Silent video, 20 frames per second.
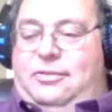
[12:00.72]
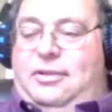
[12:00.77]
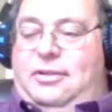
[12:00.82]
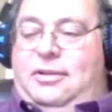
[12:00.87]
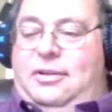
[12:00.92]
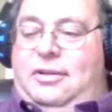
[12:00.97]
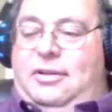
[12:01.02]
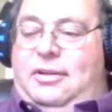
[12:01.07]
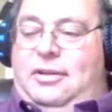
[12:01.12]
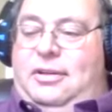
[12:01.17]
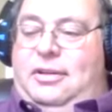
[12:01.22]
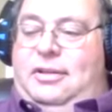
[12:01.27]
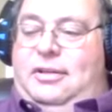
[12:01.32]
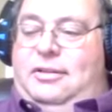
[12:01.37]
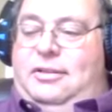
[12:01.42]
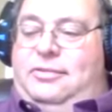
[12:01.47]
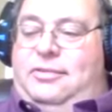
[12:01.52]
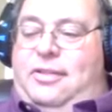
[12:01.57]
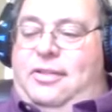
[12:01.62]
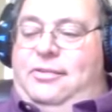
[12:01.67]
much
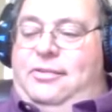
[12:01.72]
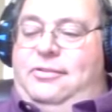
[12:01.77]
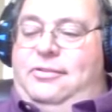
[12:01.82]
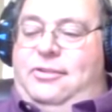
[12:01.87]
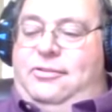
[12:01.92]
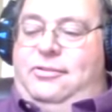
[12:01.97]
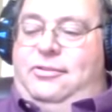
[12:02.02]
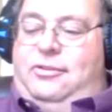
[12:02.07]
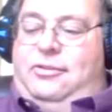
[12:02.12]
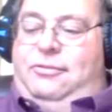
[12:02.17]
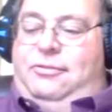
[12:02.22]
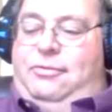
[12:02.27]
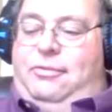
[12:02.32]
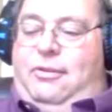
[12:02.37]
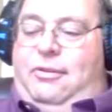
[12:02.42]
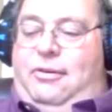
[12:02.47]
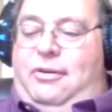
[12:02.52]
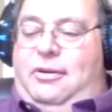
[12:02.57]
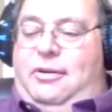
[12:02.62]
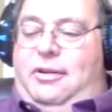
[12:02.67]
receptivity
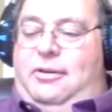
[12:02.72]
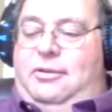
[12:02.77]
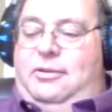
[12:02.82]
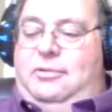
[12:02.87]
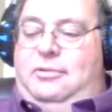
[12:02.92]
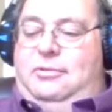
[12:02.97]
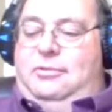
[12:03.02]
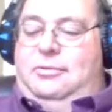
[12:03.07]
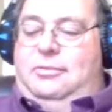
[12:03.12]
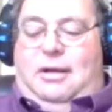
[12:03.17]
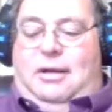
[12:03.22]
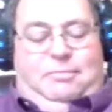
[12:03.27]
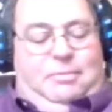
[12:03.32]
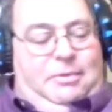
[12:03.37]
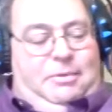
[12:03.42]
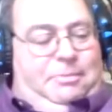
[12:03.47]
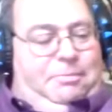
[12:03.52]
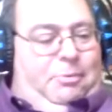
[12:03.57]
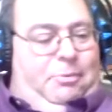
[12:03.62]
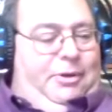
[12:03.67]
in the
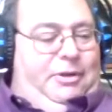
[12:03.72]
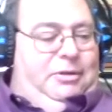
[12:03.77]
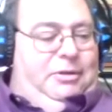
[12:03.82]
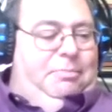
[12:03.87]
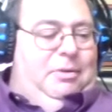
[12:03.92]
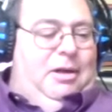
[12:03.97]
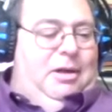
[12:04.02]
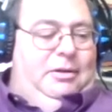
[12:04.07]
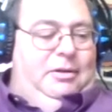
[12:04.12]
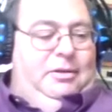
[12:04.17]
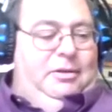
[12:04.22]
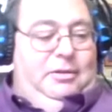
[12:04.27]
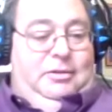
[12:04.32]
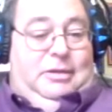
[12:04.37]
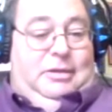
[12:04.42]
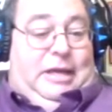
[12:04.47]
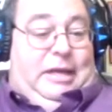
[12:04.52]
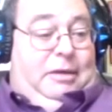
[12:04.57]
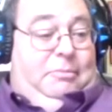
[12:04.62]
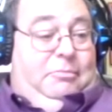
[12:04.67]
Southern District
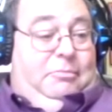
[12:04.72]
here.